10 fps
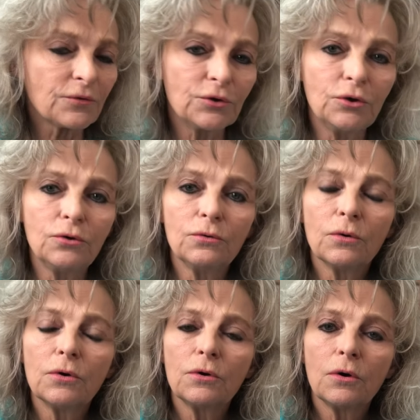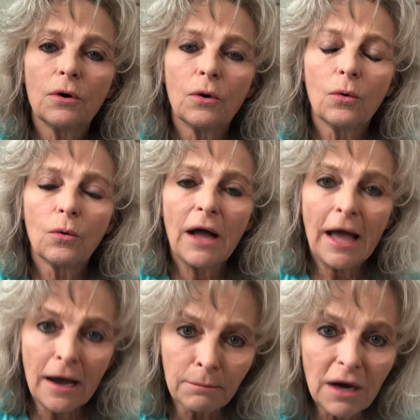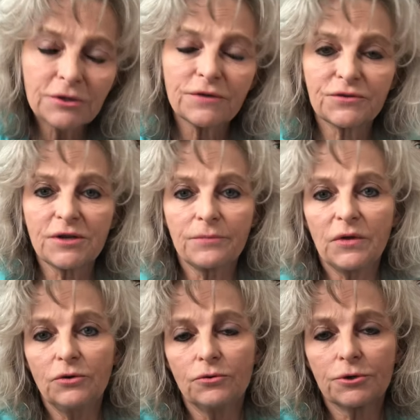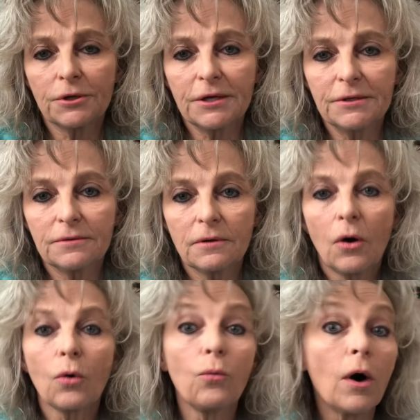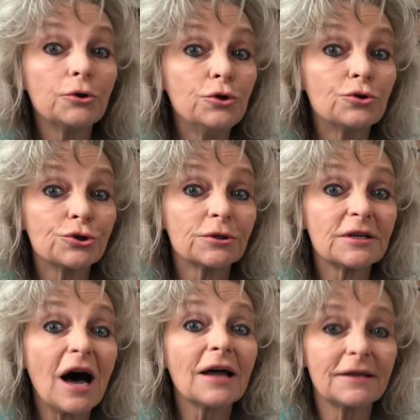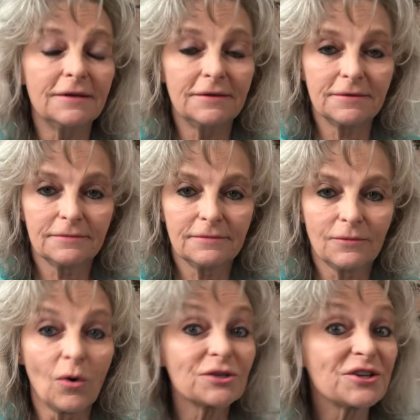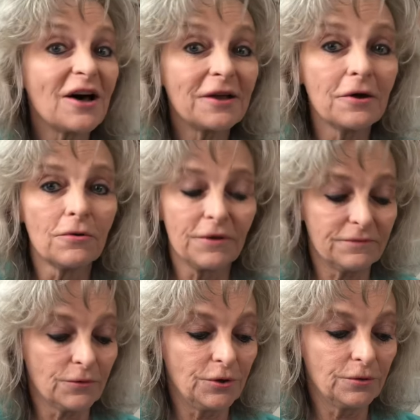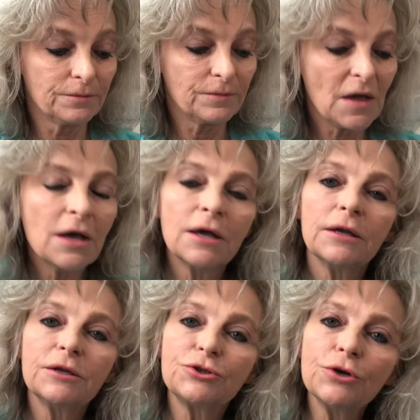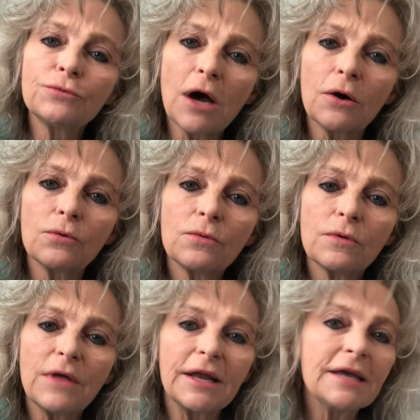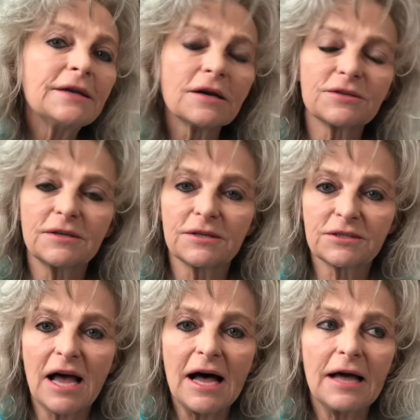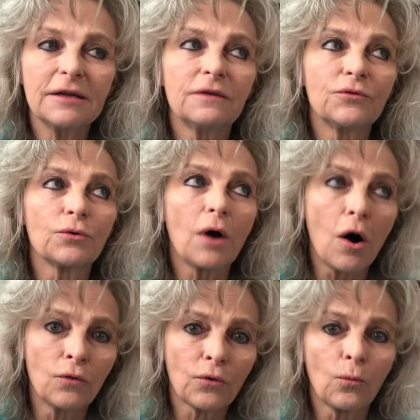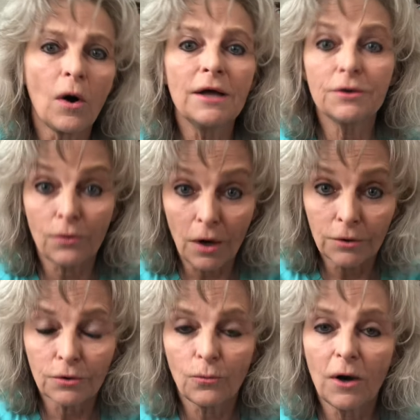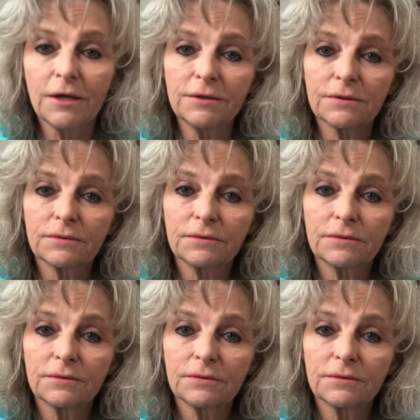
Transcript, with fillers: for you how much of something you should eat or what you should not eat, what's not healthy for you? Did you know that He doesn't decide if you're overweight or underweight?